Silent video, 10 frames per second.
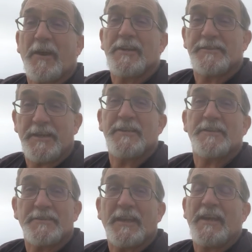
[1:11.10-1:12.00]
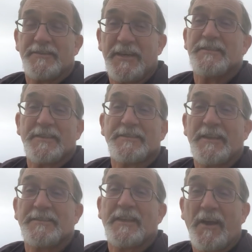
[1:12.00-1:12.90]
Christ Jesus and
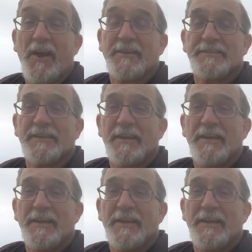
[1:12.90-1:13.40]
Jesus is in us,